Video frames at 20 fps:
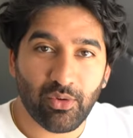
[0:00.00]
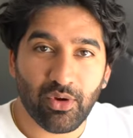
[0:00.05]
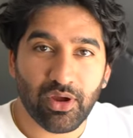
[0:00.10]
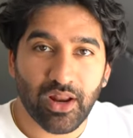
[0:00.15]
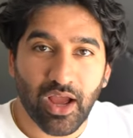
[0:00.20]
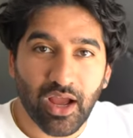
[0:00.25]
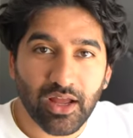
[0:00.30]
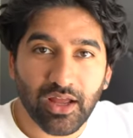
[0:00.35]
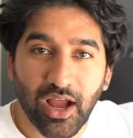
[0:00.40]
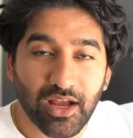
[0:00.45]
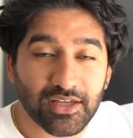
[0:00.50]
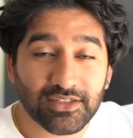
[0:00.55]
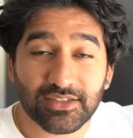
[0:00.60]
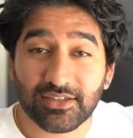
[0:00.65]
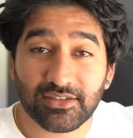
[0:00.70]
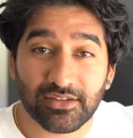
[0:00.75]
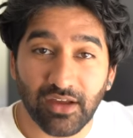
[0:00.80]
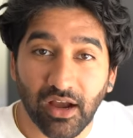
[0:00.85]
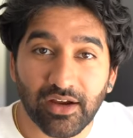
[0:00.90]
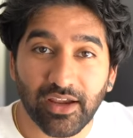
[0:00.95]
word, I, I
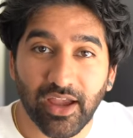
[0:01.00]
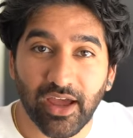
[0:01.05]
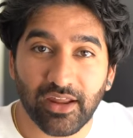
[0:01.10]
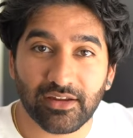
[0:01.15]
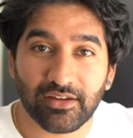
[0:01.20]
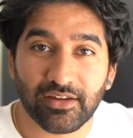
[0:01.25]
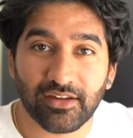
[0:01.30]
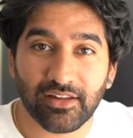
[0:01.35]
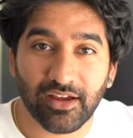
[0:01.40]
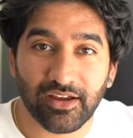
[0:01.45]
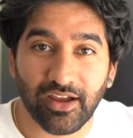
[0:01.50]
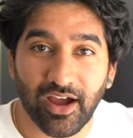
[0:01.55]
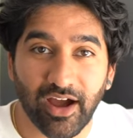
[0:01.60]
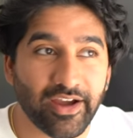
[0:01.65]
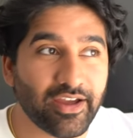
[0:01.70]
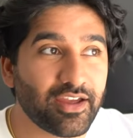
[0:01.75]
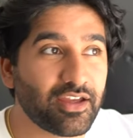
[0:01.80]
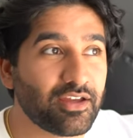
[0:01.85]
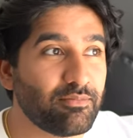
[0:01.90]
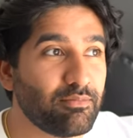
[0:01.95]
suck at it. Like
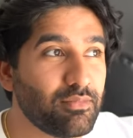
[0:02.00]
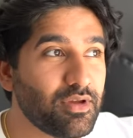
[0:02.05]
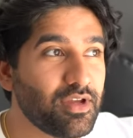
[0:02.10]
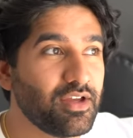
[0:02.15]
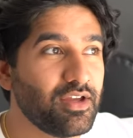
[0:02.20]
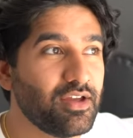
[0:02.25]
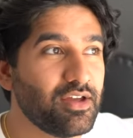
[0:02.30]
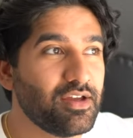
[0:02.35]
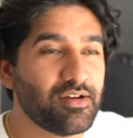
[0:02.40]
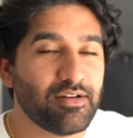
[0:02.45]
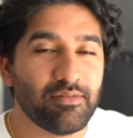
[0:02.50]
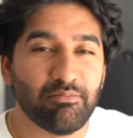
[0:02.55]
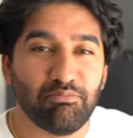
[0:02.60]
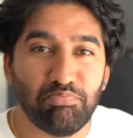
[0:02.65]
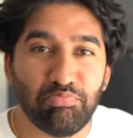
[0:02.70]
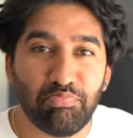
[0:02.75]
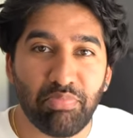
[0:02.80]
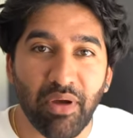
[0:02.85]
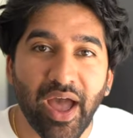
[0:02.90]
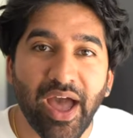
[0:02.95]
I am
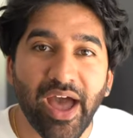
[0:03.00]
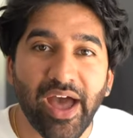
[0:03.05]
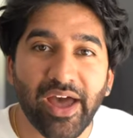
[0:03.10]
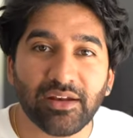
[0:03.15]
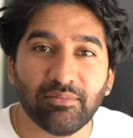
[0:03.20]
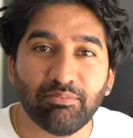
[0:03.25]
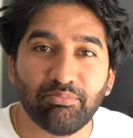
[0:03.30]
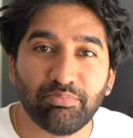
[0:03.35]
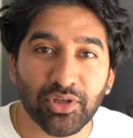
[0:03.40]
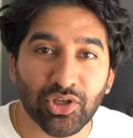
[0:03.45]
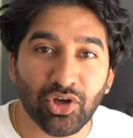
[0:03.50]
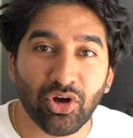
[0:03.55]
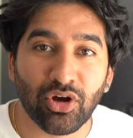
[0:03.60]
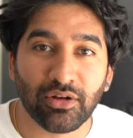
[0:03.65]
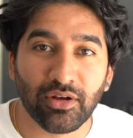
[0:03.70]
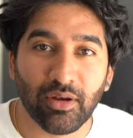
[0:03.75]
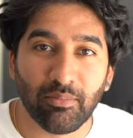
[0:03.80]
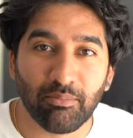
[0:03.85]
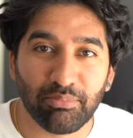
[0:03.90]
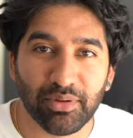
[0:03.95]
bad
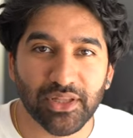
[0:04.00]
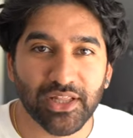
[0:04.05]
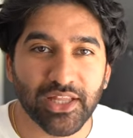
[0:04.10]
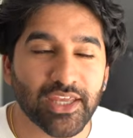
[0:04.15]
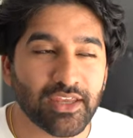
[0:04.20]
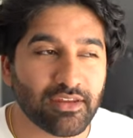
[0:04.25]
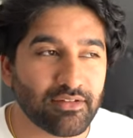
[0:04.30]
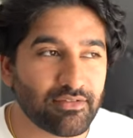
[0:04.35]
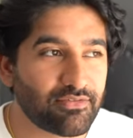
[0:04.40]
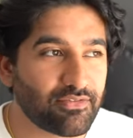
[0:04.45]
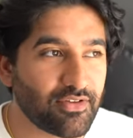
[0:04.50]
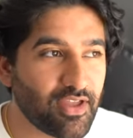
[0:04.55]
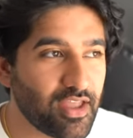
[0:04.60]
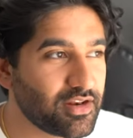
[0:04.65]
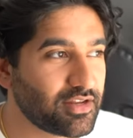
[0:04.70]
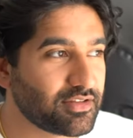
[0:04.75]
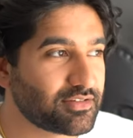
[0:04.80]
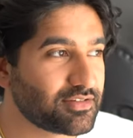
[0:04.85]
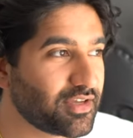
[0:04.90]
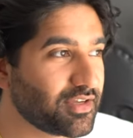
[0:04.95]
beyond belief.
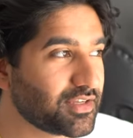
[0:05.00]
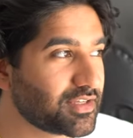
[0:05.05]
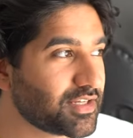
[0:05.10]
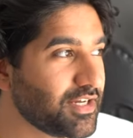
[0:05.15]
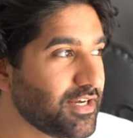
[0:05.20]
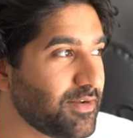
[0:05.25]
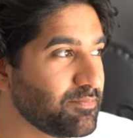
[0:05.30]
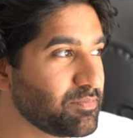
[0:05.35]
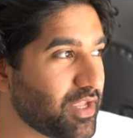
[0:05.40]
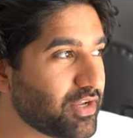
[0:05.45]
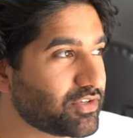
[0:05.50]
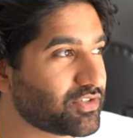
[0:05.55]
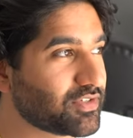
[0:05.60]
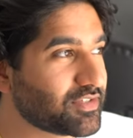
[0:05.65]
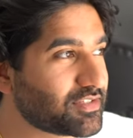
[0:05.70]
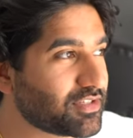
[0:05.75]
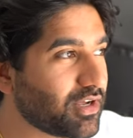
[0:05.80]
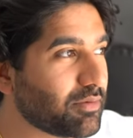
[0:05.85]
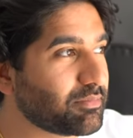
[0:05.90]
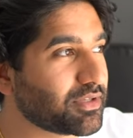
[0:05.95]
And it's like, it's
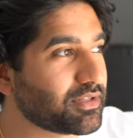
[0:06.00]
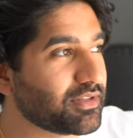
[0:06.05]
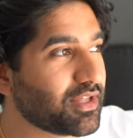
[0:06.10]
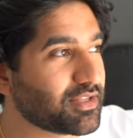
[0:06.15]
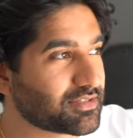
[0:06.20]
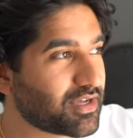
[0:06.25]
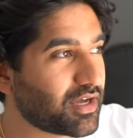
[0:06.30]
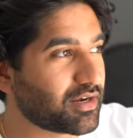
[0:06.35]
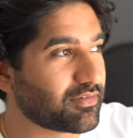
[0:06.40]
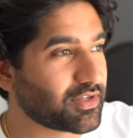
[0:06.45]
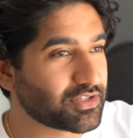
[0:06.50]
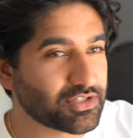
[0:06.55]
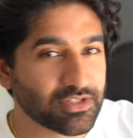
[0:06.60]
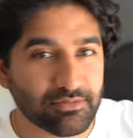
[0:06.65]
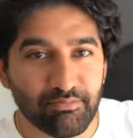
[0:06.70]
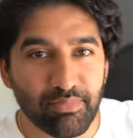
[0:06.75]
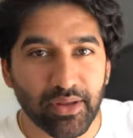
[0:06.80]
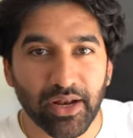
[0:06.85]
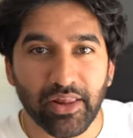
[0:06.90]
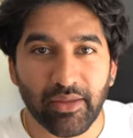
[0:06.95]
just something that's kind of like
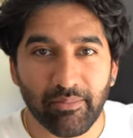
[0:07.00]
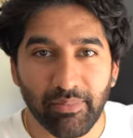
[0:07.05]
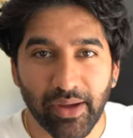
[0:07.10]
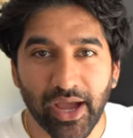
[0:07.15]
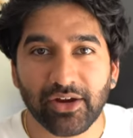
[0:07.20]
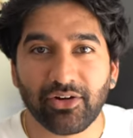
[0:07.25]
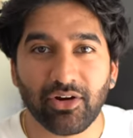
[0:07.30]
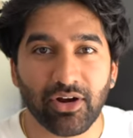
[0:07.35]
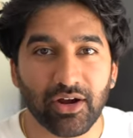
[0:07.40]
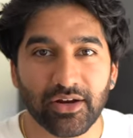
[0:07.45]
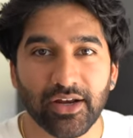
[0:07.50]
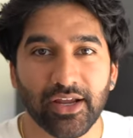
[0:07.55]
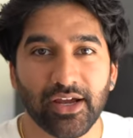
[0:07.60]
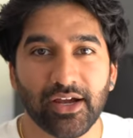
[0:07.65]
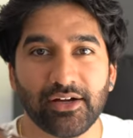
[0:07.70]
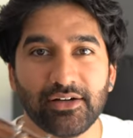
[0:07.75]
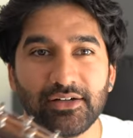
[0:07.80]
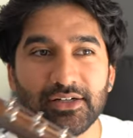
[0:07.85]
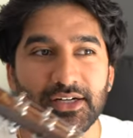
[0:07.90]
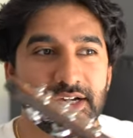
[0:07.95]
just been in the background
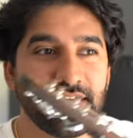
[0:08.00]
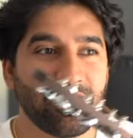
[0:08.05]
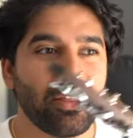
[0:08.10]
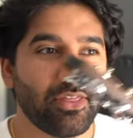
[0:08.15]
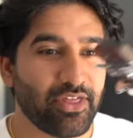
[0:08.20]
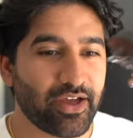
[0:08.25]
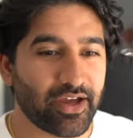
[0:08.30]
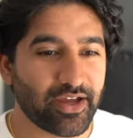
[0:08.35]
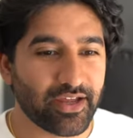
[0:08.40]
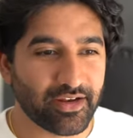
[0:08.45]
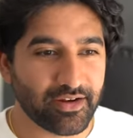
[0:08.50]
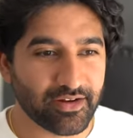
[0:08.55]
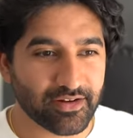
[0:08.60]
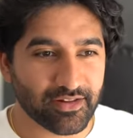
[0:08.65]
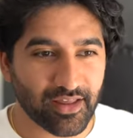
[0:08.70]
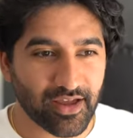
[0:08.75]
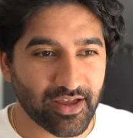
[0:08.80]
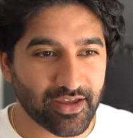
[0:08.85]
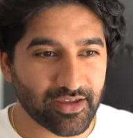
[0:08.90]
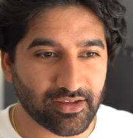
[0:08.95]
now that
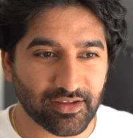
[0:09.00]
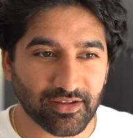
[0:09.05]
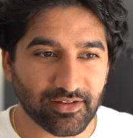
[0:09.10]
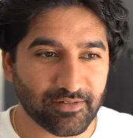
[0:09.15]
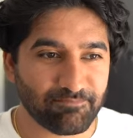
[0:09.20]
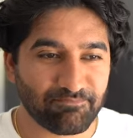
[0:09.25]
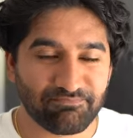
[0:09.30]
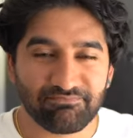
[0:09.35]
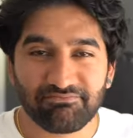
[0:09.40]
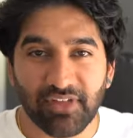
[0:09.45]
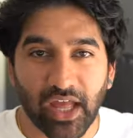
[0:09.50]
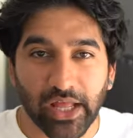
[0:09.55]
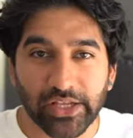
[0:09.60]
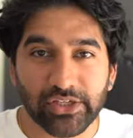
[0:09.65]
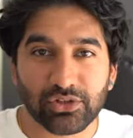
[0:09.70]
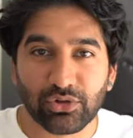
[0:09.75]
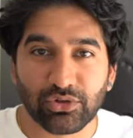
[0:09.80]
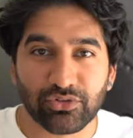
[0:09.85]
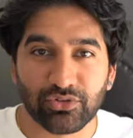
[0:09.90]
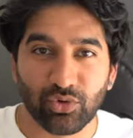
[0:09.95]
like, it
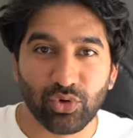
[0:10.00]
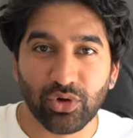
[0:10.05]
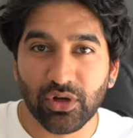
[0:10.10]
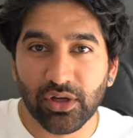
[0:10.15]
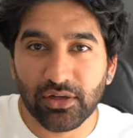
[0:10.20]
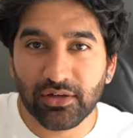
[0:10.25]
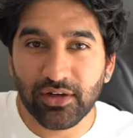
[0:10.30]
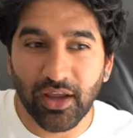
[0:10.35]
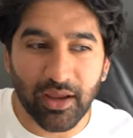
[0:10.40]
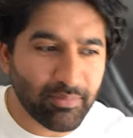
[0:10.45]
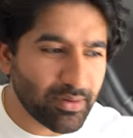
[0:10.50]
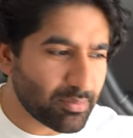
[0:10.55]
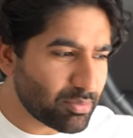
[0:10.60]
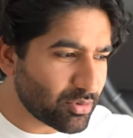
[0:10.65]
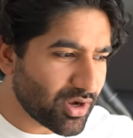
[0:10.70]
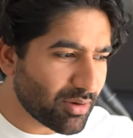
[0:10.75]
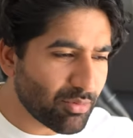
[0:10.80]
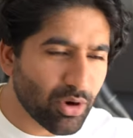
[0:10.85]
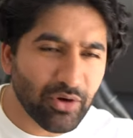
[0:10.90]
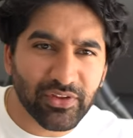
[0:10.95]
just looks good. And
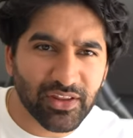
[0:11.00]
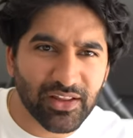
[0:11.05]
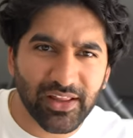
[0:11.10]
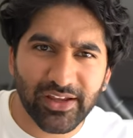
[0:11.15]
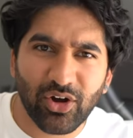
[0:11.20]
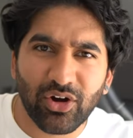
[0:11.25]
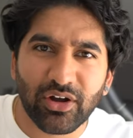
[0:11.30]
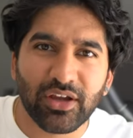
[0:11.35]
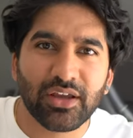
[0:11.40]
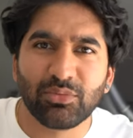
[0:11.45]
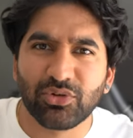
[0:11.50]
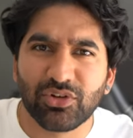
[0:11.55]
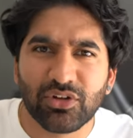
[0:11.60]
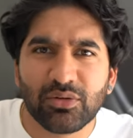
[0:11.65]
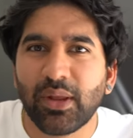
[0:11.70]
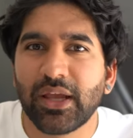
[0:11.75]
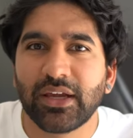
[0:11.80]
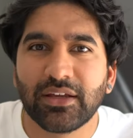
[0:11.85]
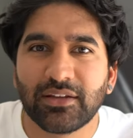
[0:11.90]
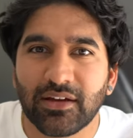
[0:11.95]
people come over and they're like, oh, him, will
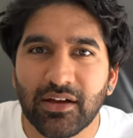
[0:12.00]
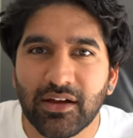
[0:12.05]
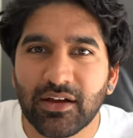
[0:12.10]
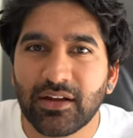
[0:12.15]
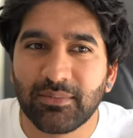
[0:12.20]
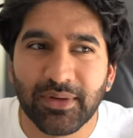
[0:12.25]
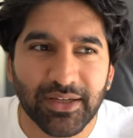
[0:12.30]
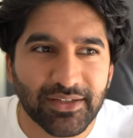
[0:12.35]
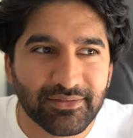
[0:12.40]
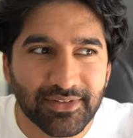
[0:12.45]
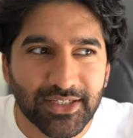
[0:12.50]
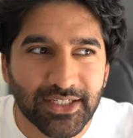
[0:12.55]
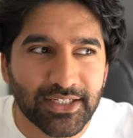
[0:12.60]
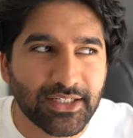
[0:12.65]
you play guitar? And I'm like,